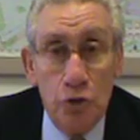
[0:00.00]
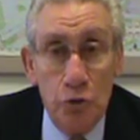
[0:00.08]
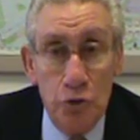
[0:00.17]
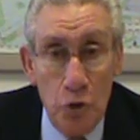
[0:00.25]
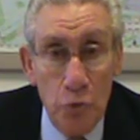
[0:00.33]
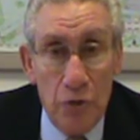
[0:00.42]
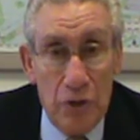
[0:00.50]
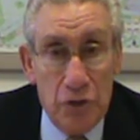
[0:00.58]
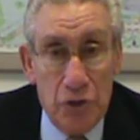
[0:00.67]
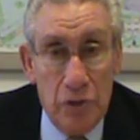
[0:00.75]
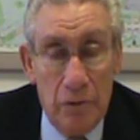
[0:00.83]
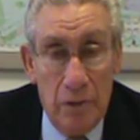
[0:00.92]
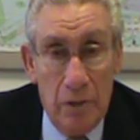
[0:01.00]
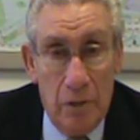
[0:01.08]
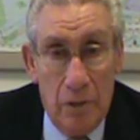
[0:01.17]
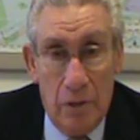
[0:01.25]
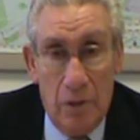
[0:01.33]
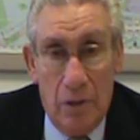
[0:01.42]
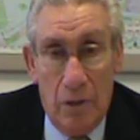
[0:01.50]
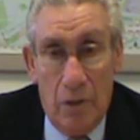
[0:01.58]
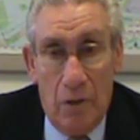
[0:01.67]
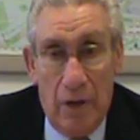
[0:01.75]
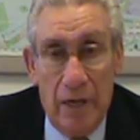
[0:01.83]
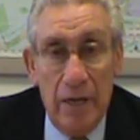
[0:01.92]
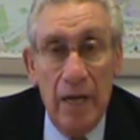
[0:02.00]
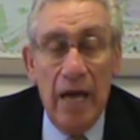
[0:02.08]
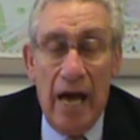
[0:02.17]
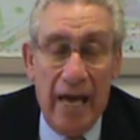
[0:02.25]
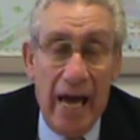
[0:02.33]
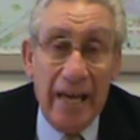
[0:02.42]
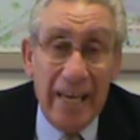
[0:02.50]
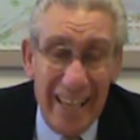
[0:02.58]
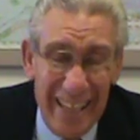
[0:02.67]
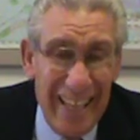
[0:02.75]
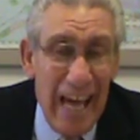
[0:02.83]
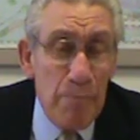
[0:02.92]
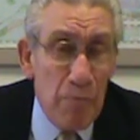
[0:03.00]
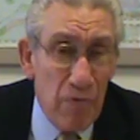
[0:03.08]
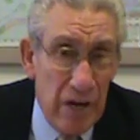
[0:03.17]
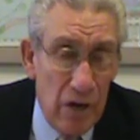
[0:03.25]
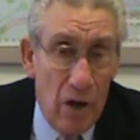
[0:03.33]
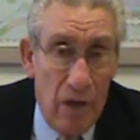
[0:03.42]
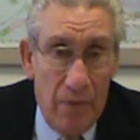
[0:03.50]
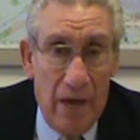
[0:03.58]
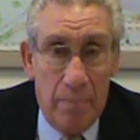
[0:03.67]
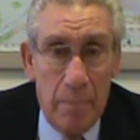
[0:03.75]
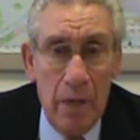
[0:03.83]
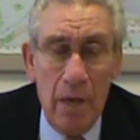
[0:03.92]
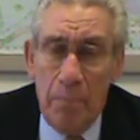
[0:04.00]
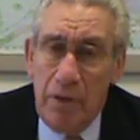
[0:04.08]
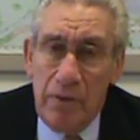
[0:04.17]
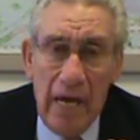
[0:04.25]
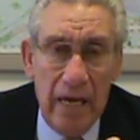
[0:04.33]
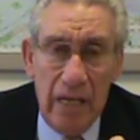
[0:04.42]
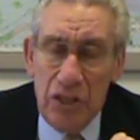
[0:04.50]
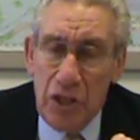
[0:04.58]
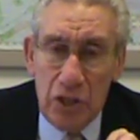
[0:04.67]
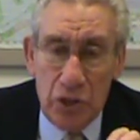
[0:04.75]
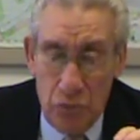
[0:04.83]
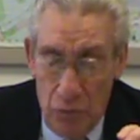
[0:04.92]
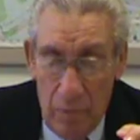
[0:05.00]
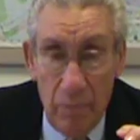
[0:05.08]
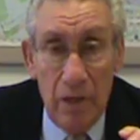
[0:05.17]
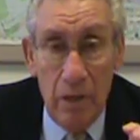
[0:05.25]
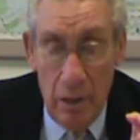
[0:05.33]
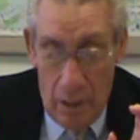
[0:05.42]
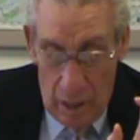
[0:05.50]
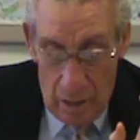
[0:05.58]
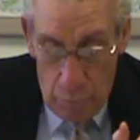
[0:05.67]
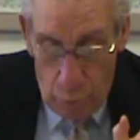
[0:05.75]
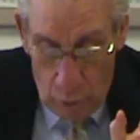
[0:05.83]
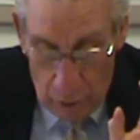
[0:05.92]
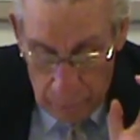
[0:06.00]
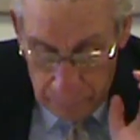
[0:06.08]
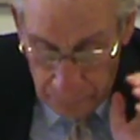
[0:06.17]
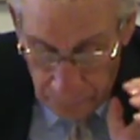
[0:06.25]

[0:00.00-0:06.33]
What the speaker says: to do this. All right? I can elaborate on that, but that is extremely important.